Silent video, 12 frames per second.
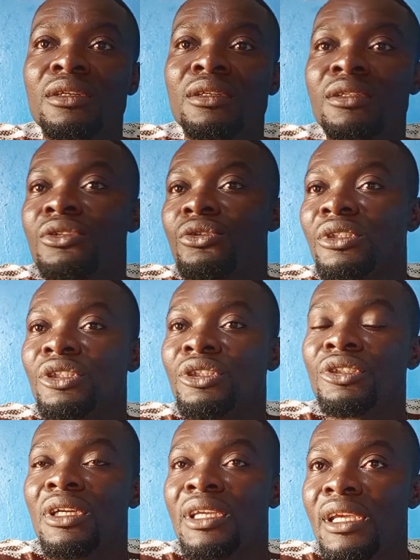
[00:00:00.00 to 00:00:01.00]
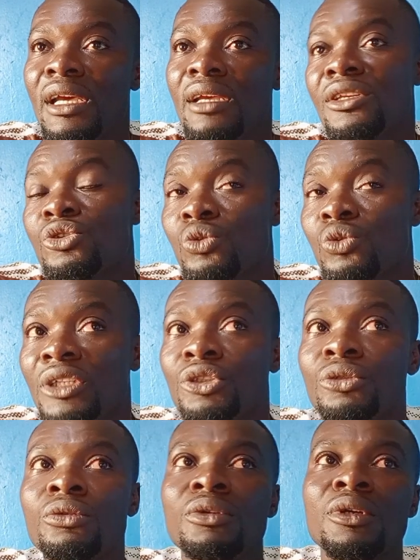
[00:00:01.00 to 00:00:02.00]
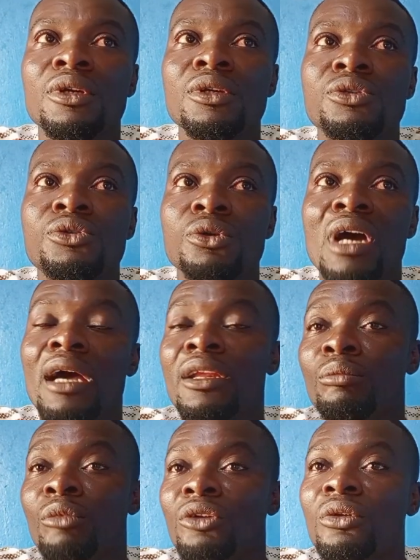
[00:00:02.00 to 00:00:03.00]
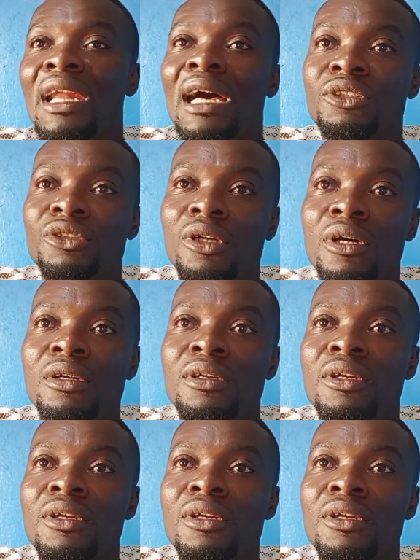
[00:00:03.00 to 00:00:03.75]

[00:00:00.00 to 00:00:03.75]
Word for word: institution here in Sweden at the Multilateral,